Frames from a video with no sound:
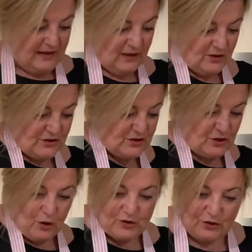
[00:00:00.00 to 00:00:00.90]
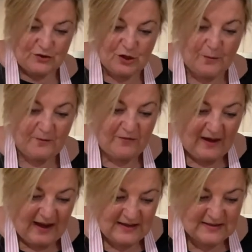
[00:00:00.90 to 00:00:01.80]
going to dot on top of
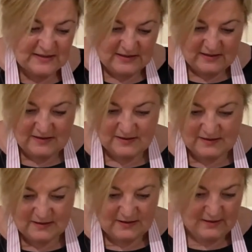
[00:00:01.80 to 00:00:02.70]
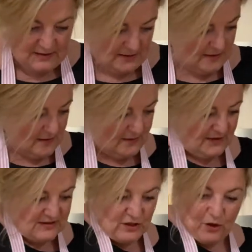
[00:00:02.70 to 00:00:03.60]
that this
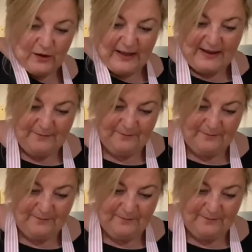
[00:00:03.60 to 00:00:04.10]
collie.